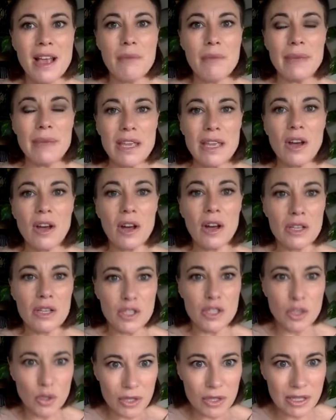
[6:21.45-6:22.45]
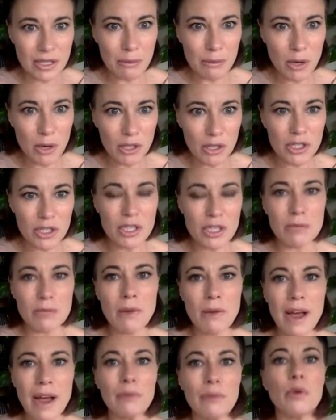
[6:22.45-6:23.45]
because your subconscious
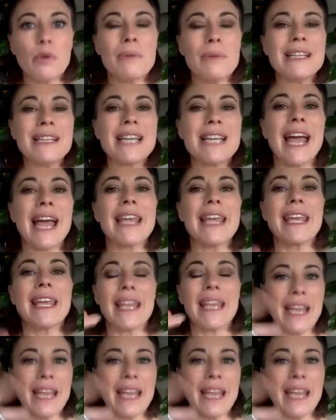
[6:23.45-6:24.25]
mind will be taking